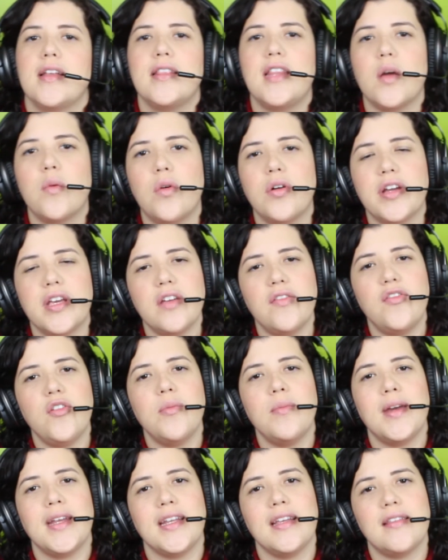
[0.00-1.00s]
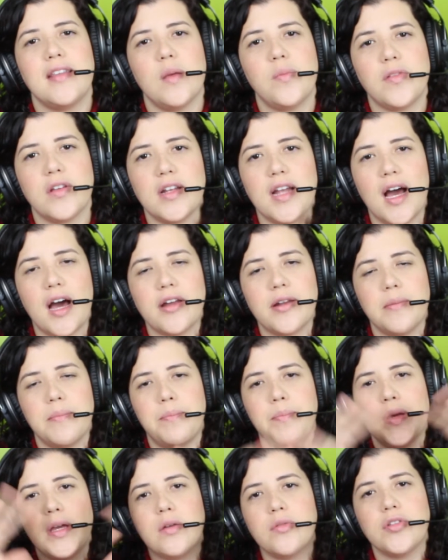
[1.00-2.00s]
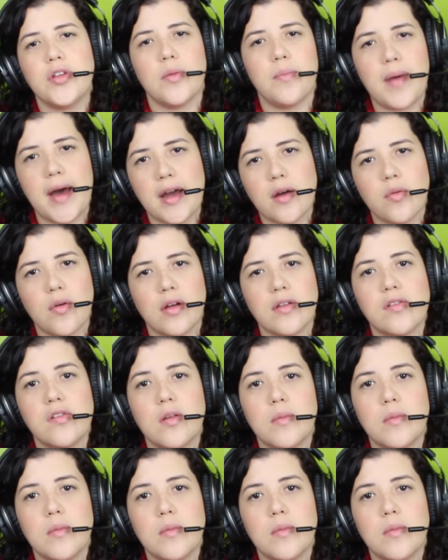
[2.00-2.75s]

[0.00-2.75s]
they will give you many tips on how to build your background.